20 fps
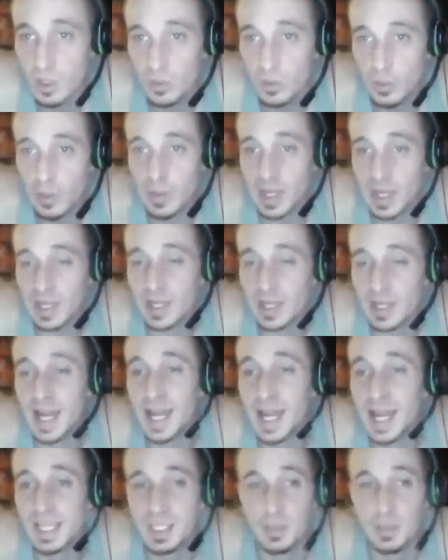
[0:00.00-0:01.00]
We may
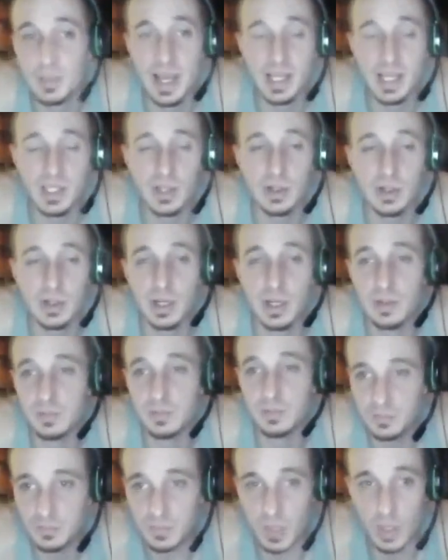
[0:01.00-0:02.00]
deny its mastery
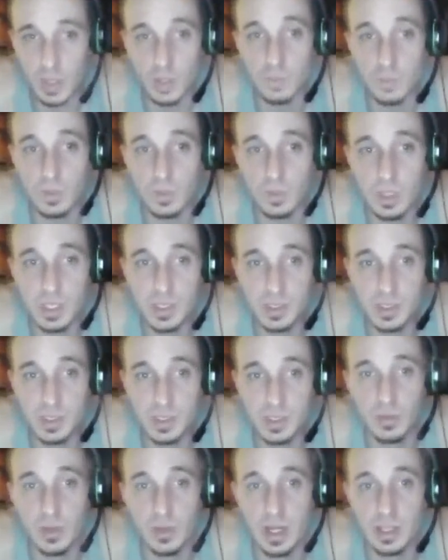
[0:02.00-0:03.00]
over us,
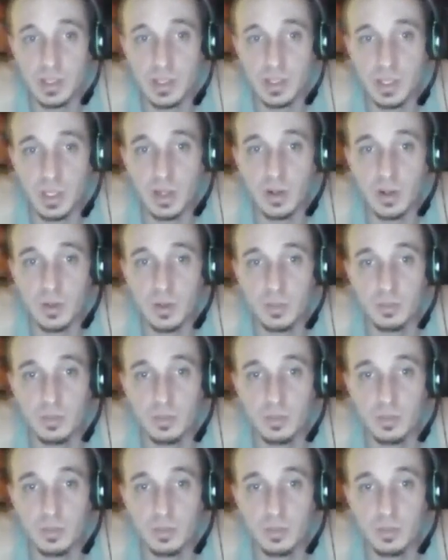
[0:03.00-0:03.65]
and rightly so,